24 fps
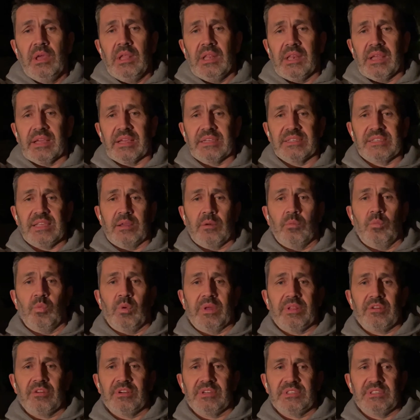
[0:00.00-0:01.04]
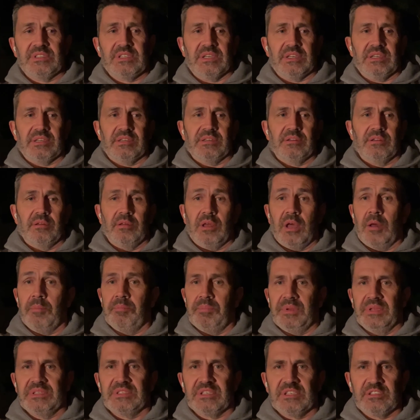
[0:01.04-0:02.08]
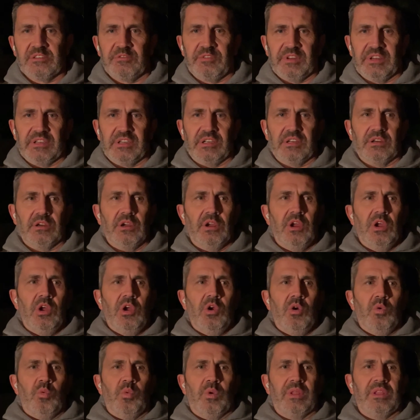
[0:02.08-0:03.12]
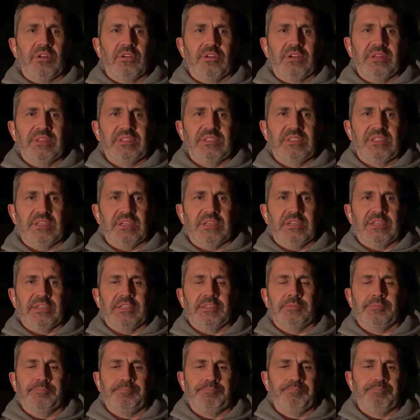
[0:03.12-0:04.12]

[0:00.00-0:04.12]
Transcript: like I said, whether it's a business failure, whether it's a